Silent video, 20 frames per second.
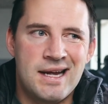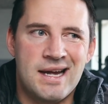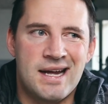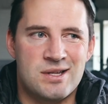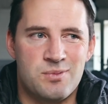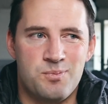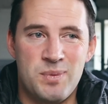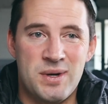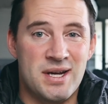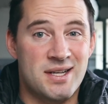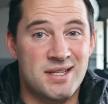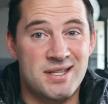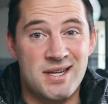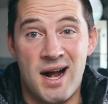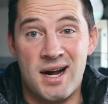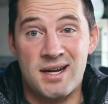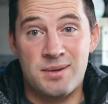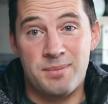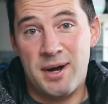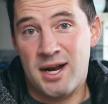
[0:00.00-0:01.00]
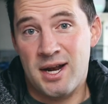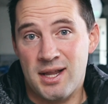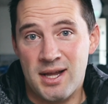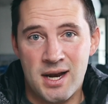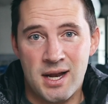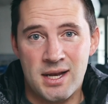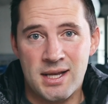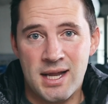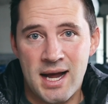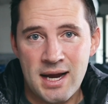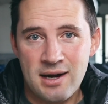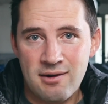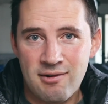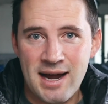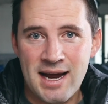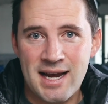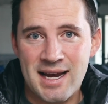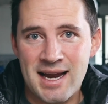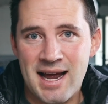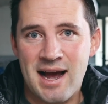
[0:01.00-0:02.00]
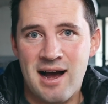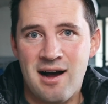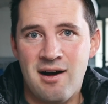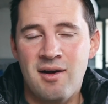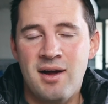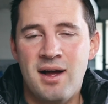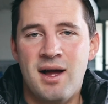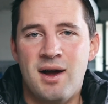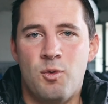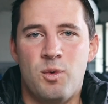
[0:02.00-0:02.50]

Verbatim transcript: It's being talked a lot online right now.